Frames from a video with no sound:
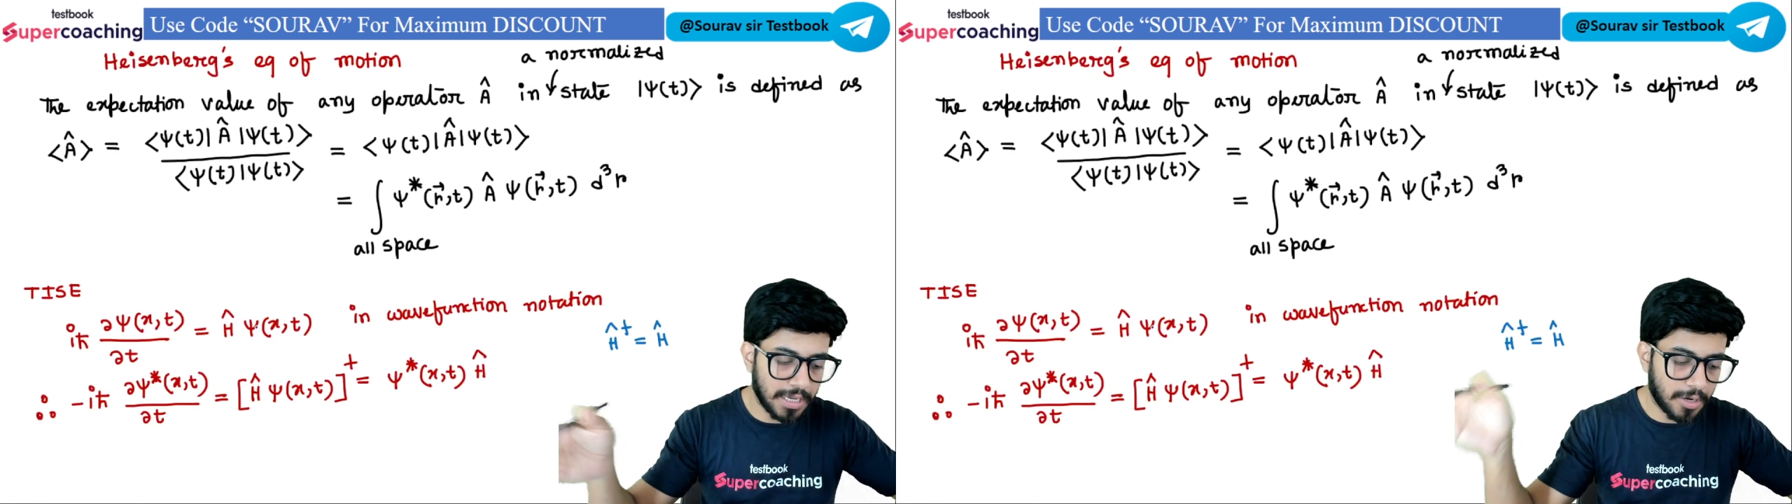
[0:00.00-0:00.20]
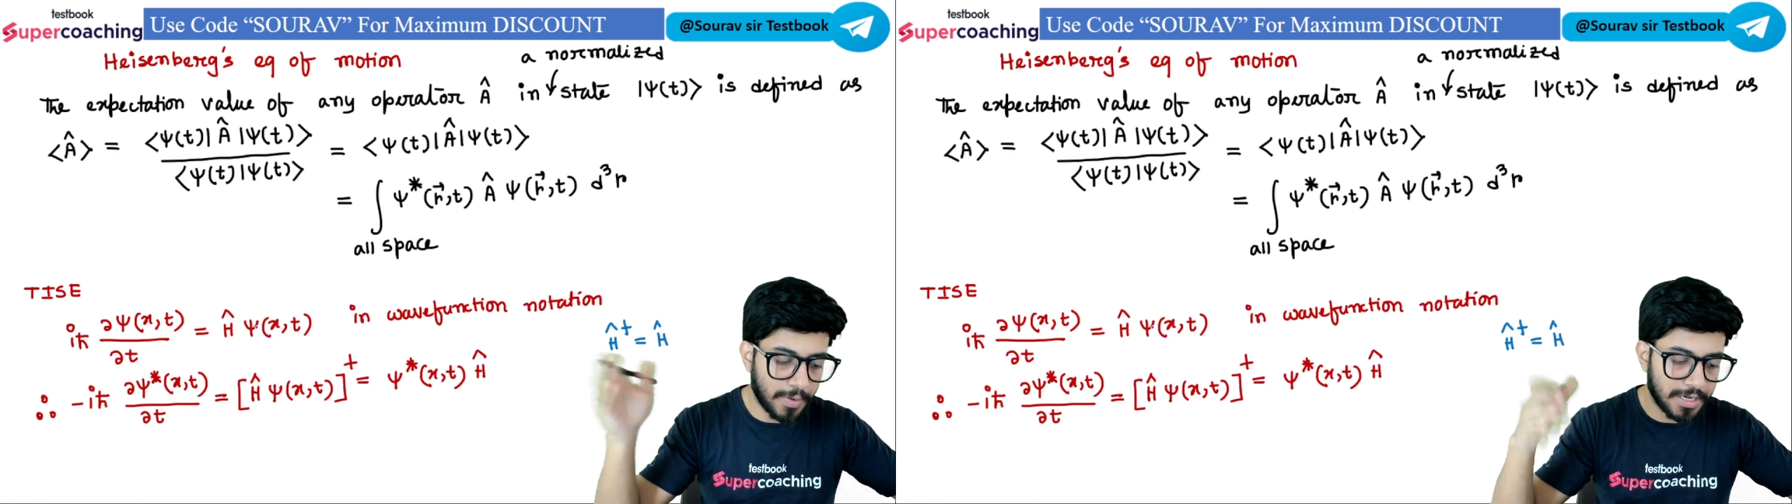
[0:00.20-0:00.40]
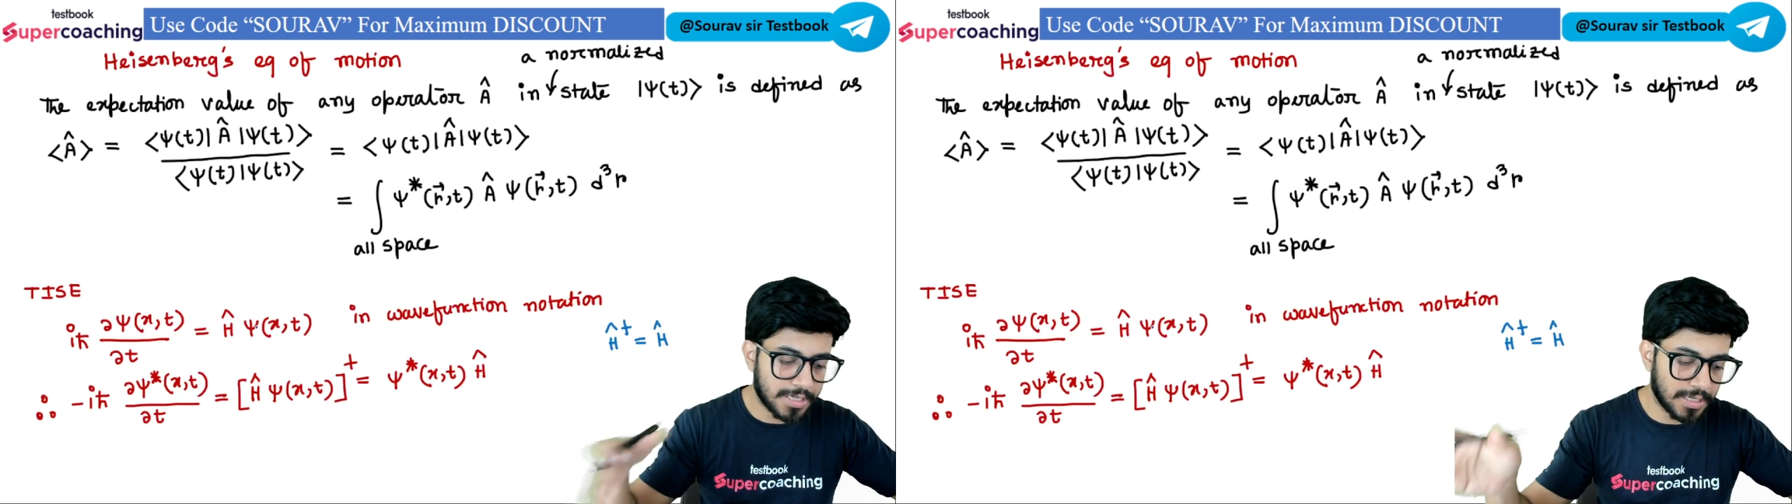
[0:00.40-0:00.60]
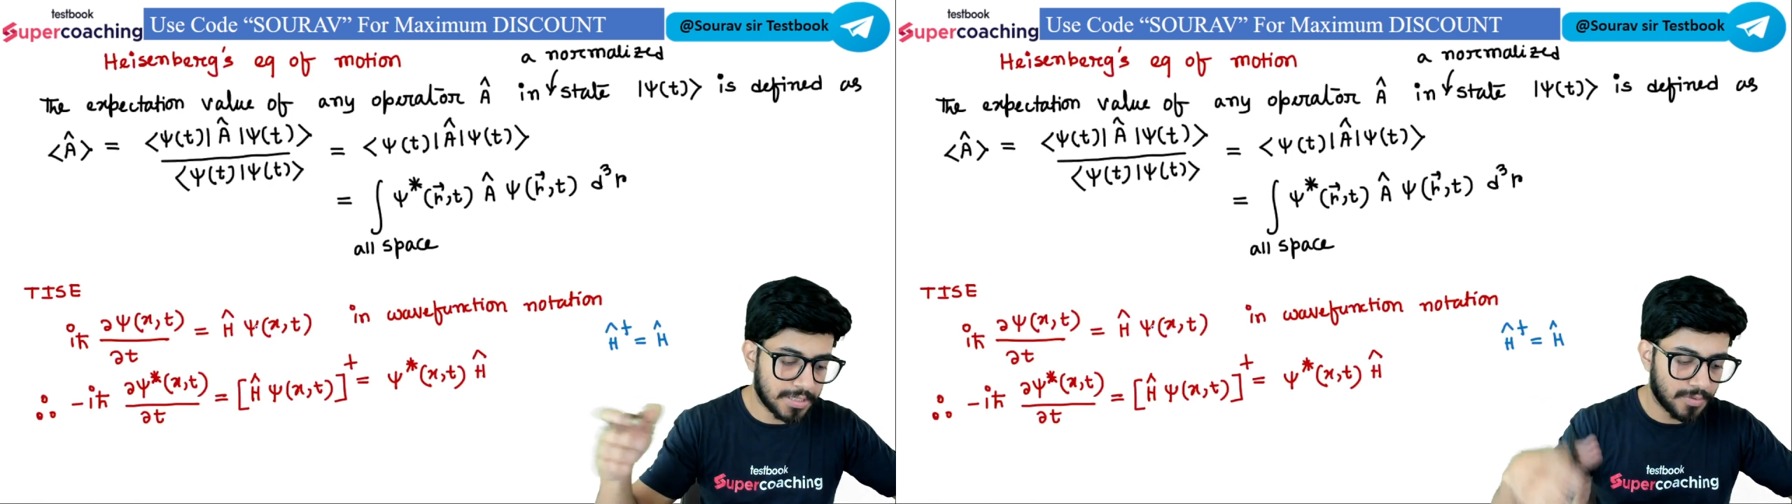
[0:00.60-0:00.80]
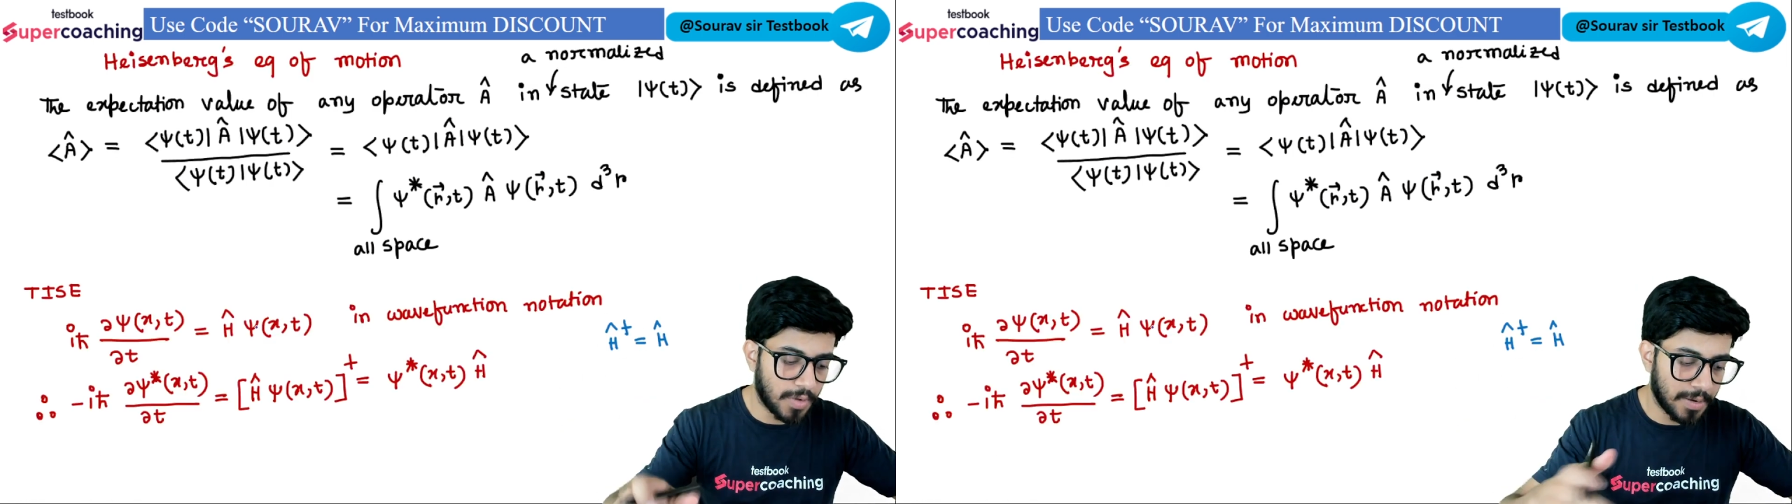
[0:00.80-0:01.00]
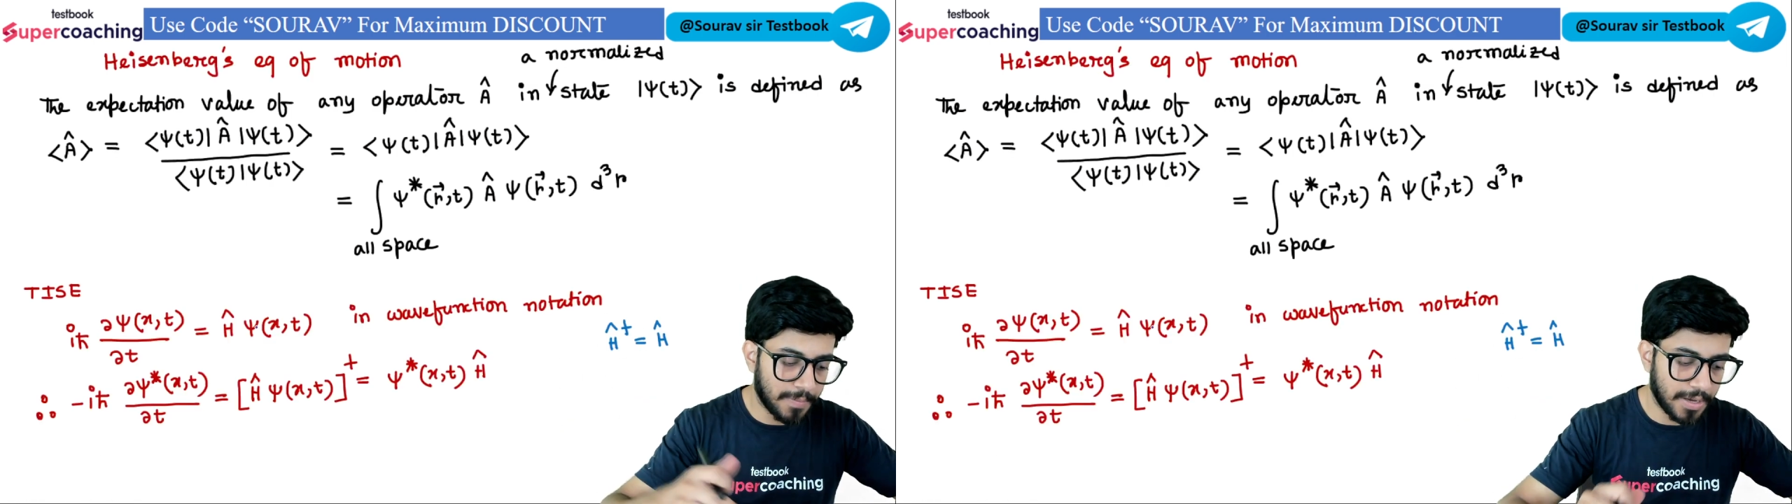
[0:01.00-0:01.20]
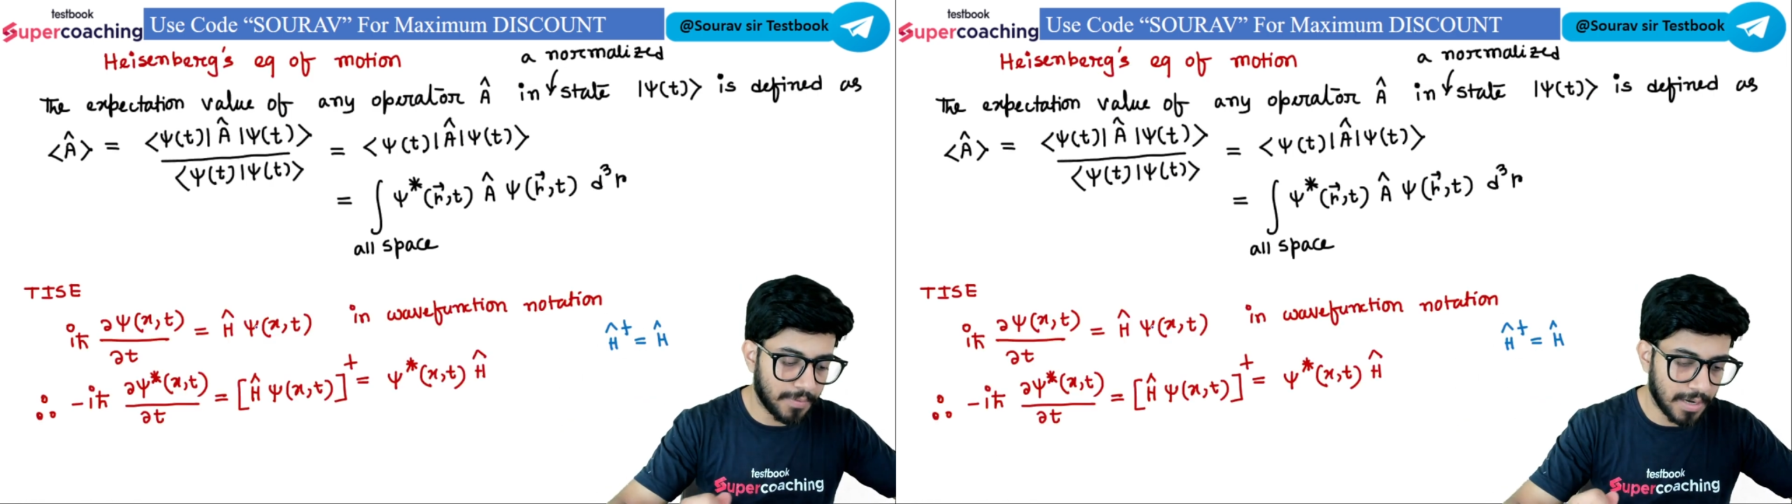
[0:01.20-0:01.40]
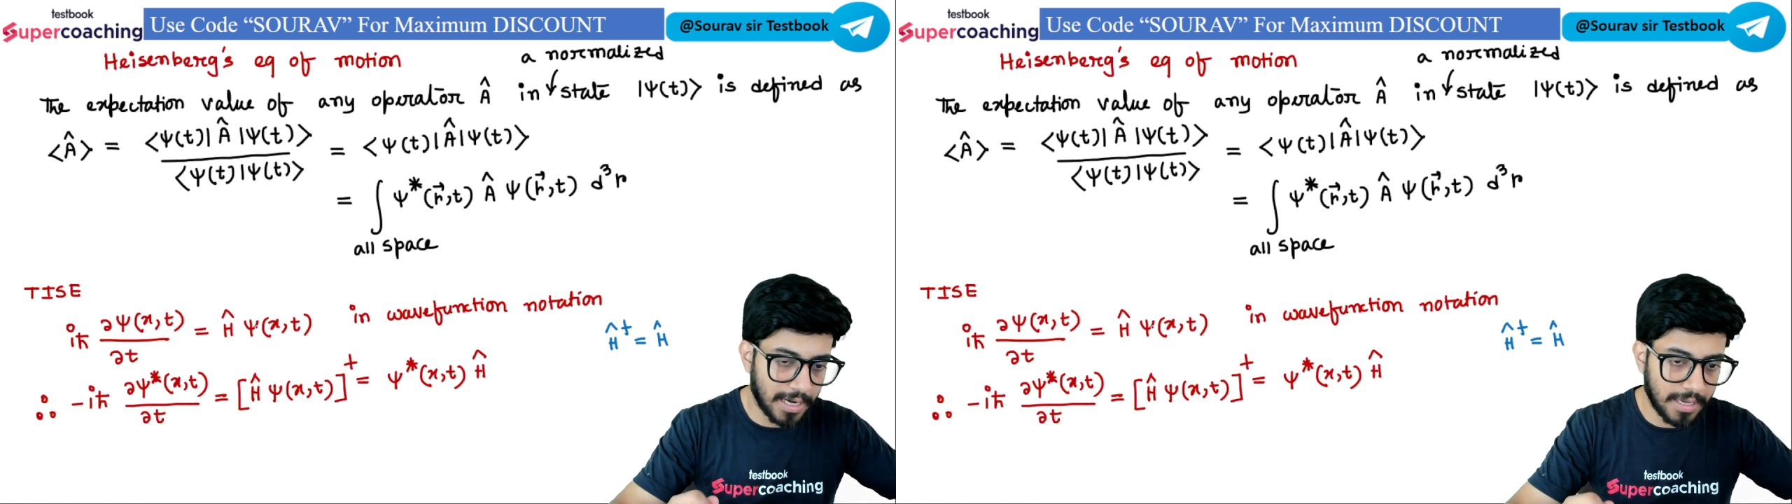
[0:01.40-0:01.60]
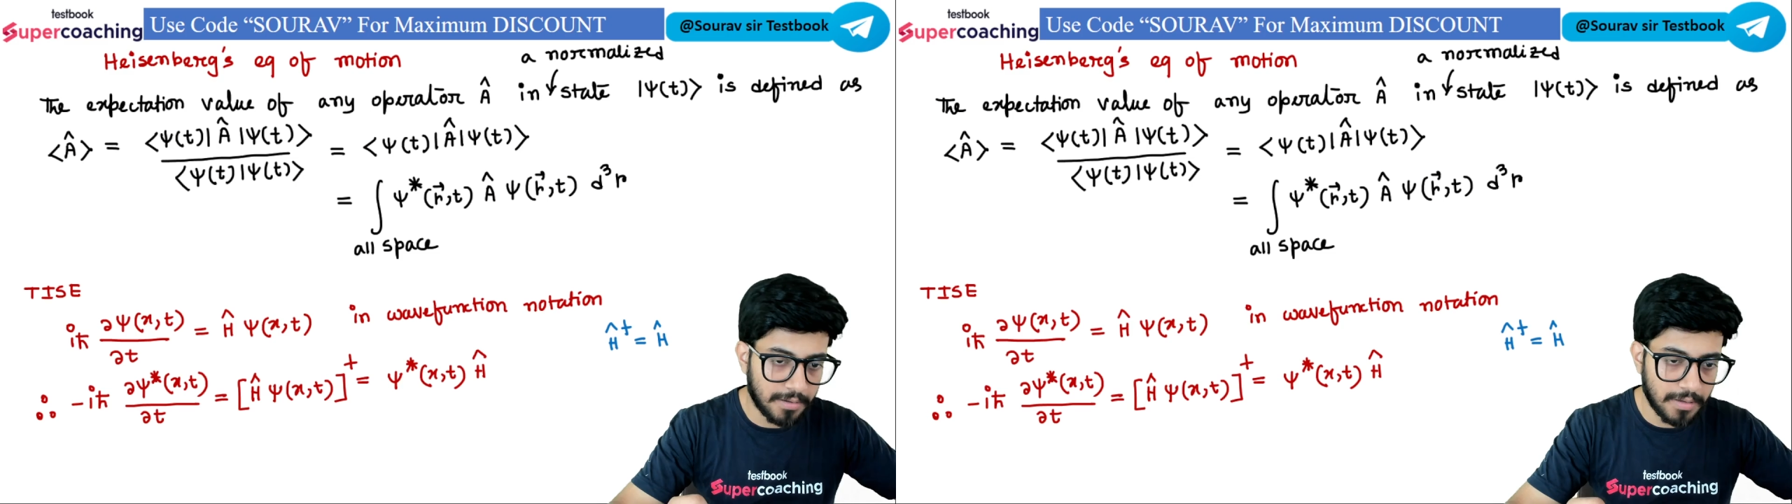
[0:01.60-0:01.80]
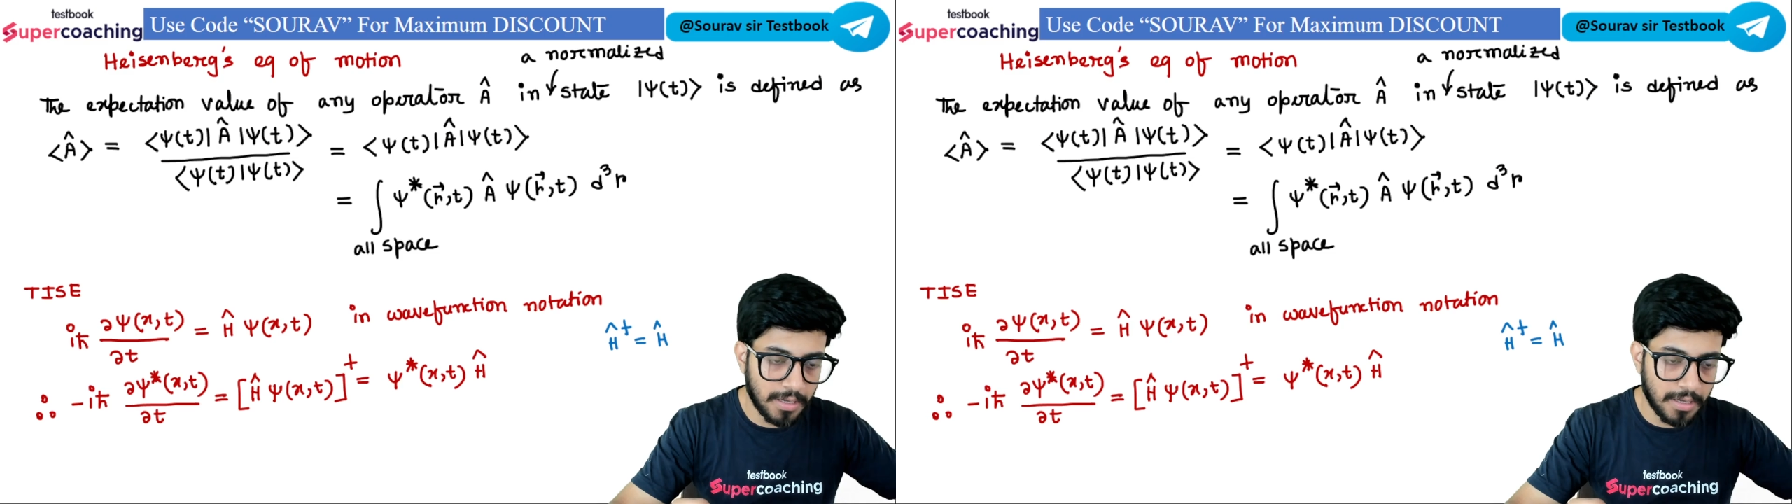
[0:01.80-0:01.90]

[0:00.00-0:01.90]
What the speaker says: equations one by like